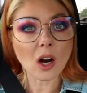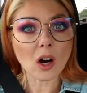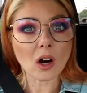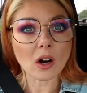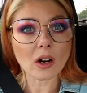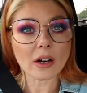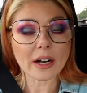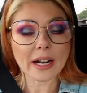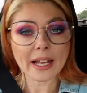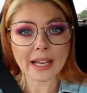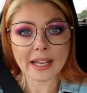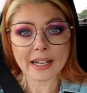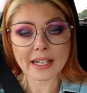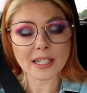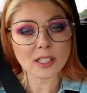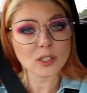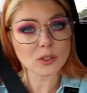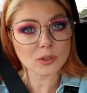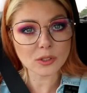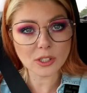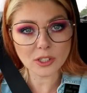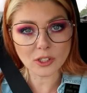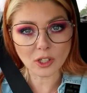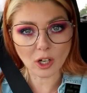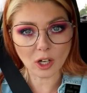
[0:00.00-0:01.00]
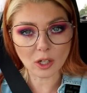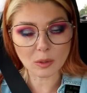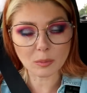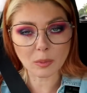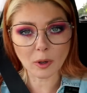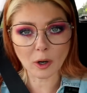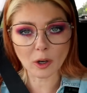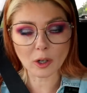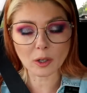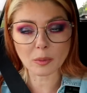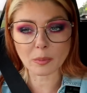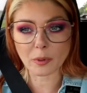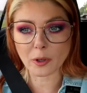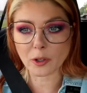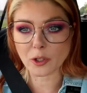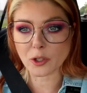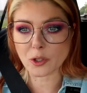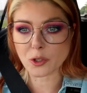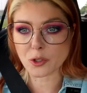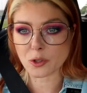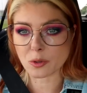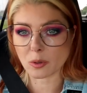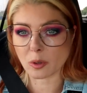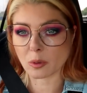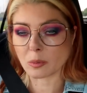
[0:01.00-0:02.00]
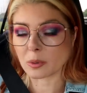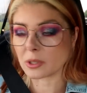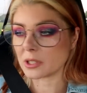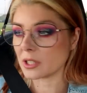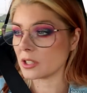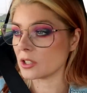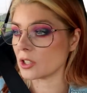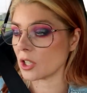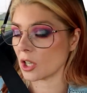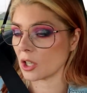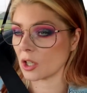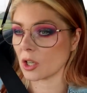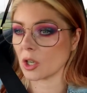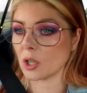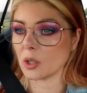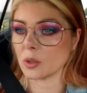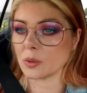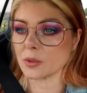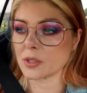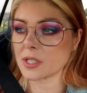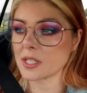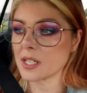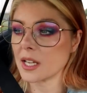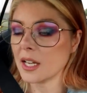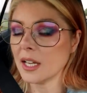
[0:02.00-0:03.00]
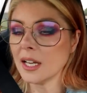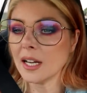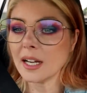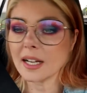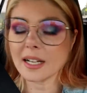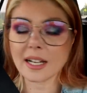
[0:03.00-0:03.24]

are heading to the dog park per usual with the doggos.